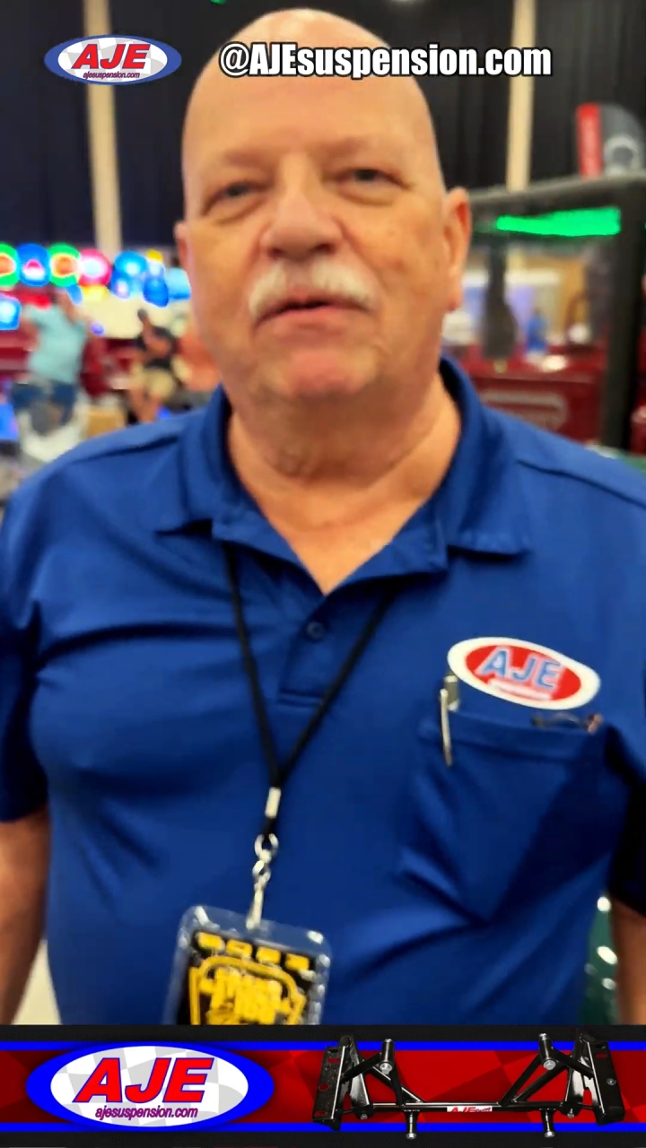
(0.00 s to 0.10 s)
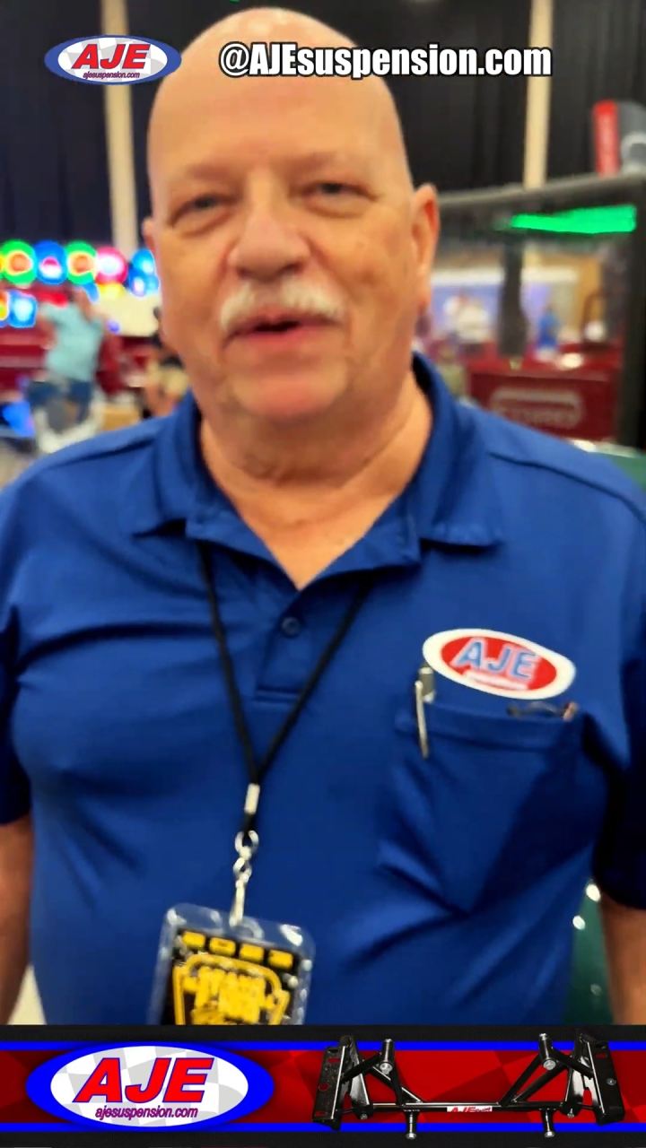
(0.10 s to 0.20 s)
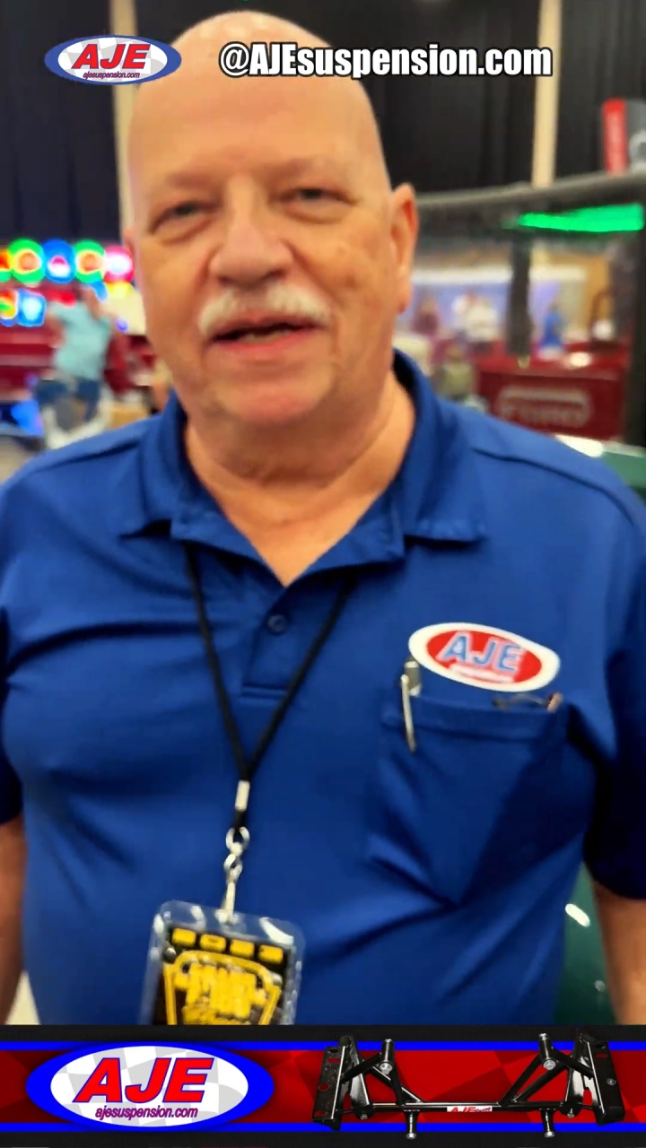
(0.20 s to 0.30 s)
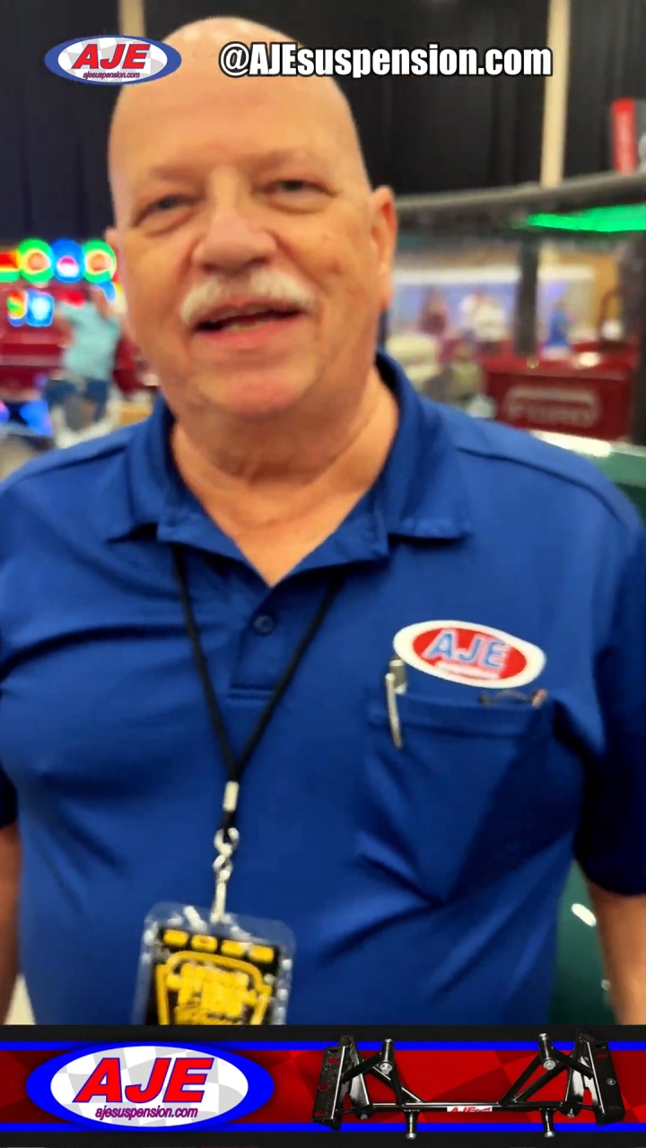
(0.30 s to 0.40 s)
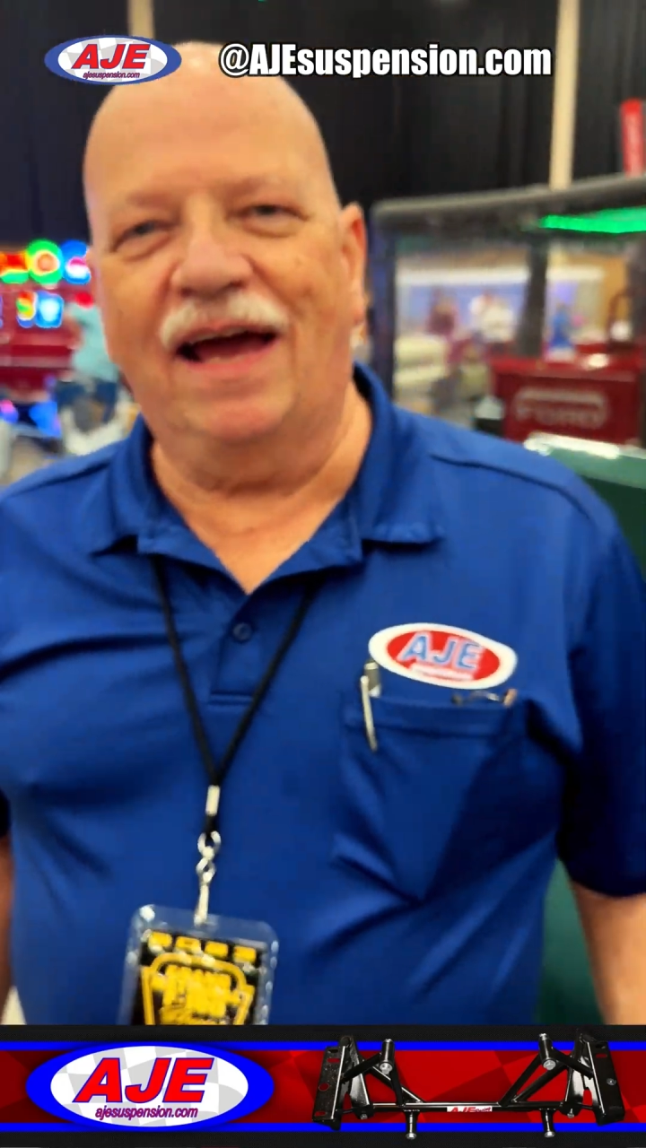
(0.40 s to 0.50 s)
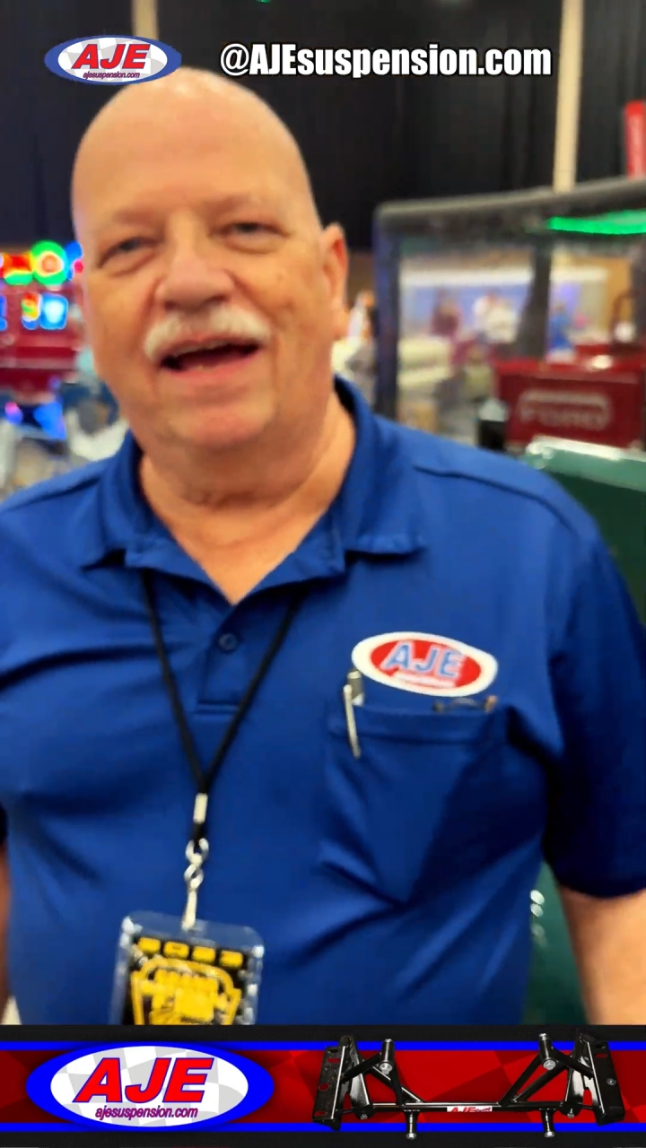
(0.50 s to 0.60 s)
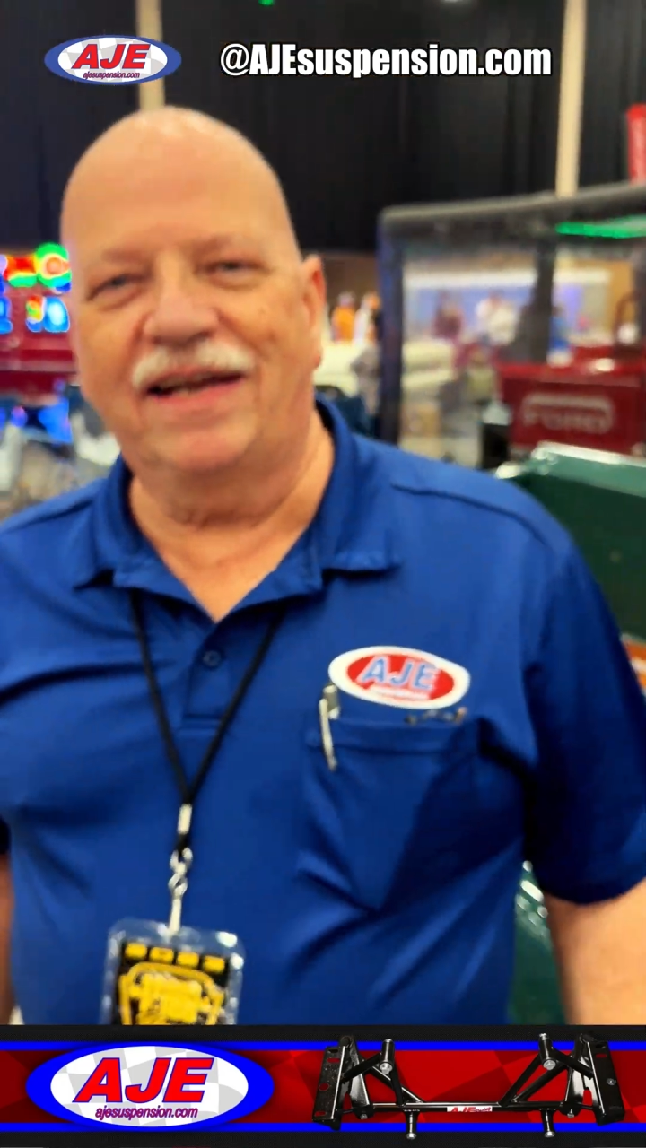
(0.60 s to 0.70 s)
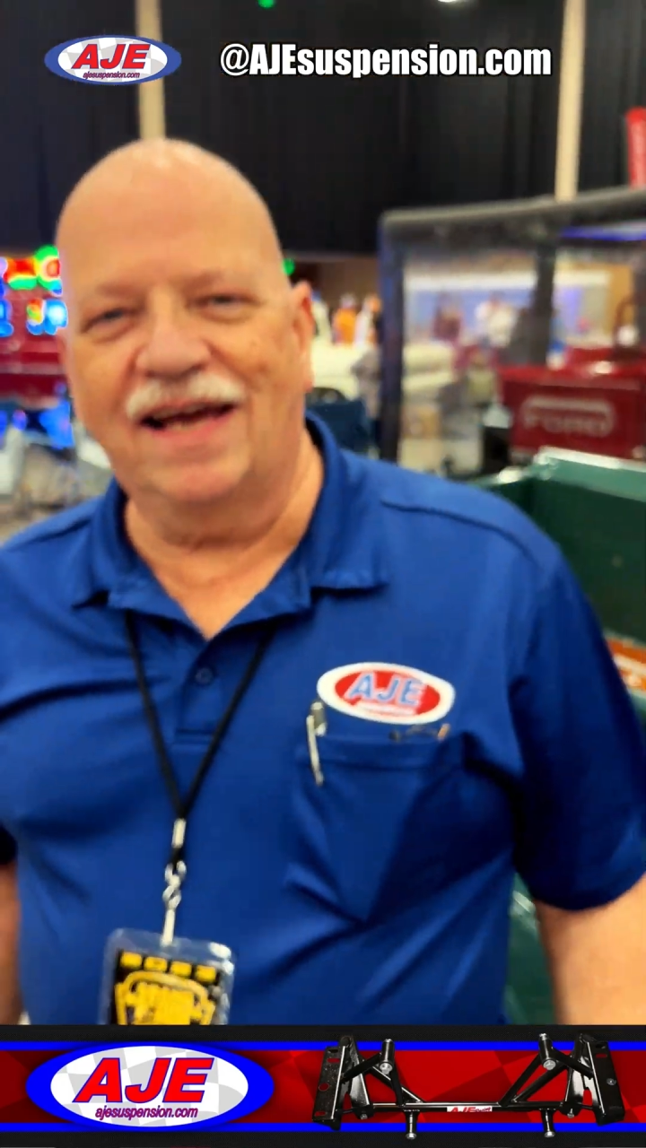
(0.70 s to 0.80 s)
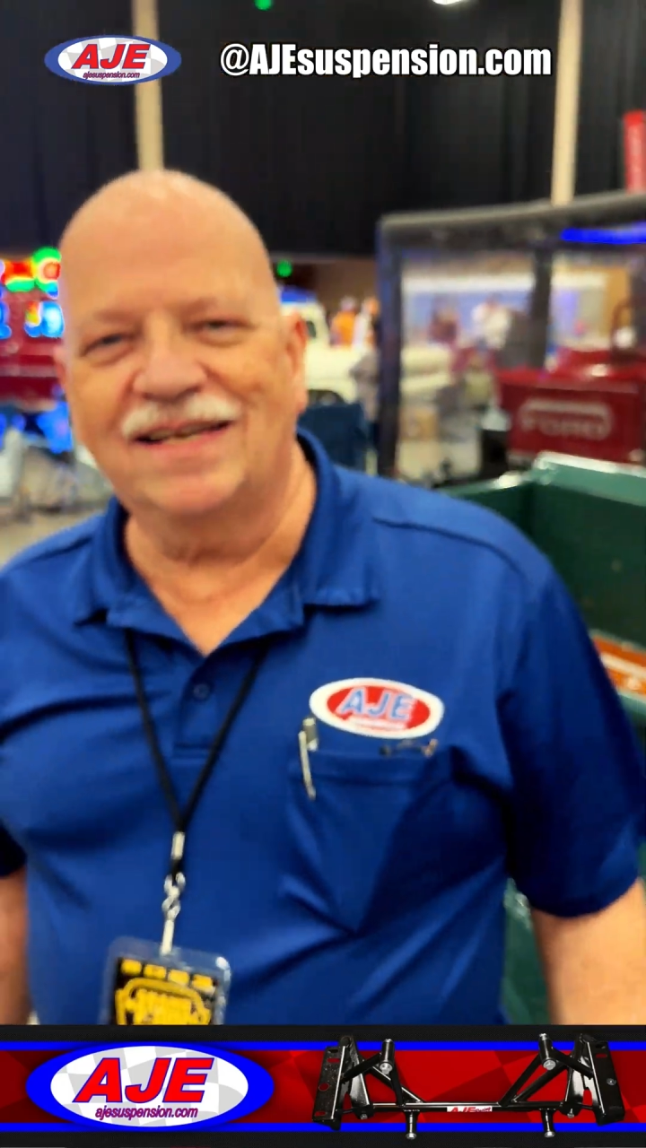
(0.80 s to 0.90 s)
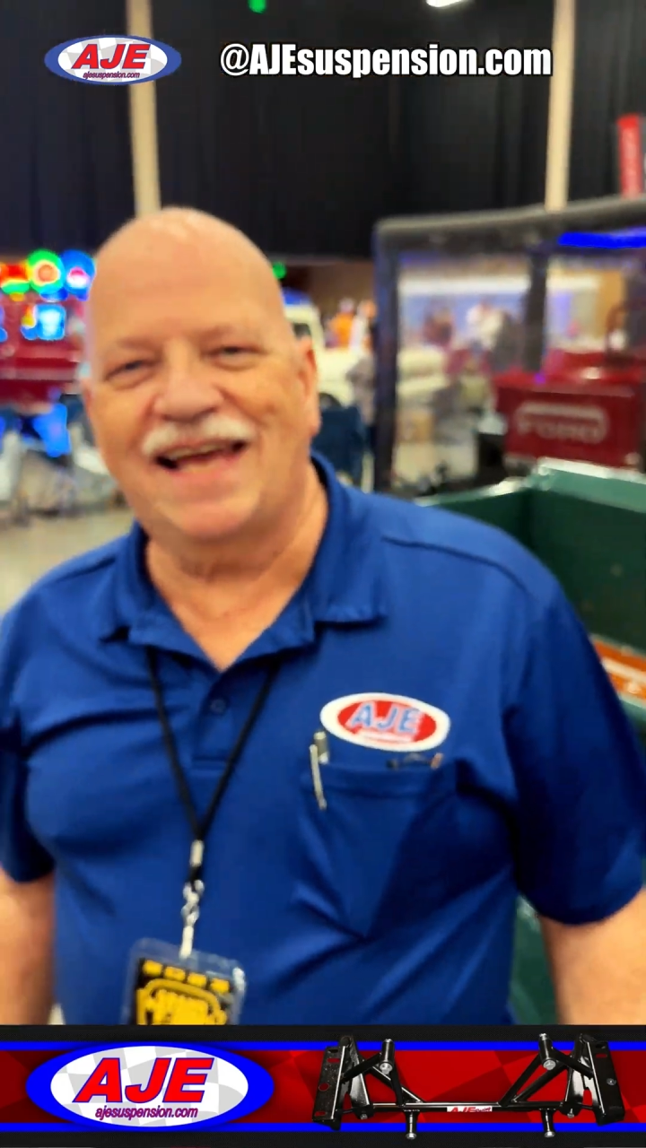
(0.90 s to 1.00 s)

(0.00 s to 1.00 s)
but yeah, it does